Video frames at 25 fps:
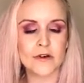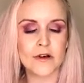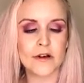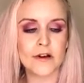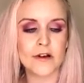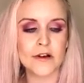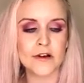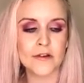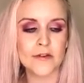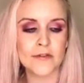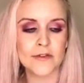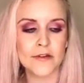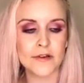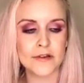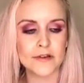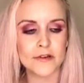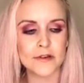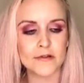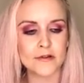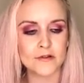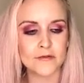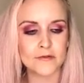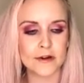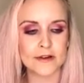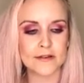I know that you
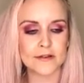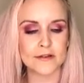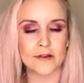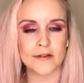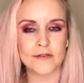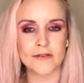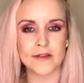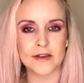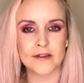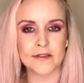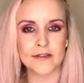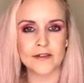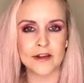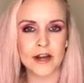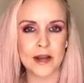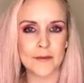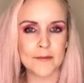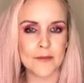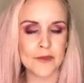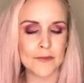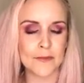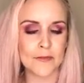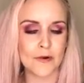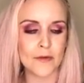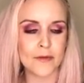can always go on the internet,
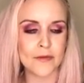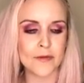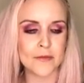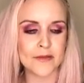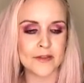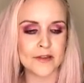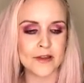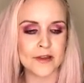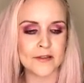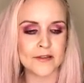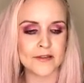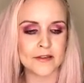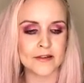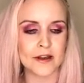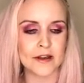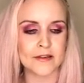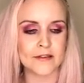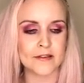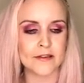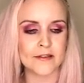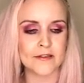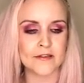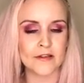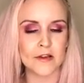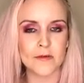but the problem with the internet is
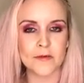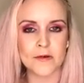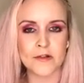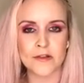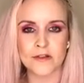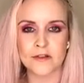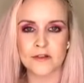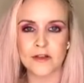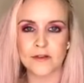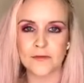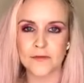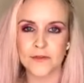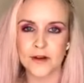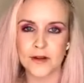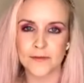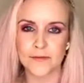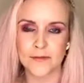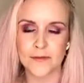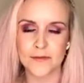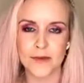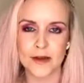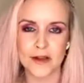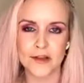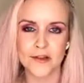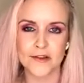there's so much different
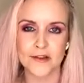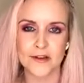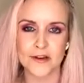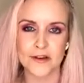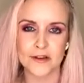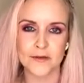information.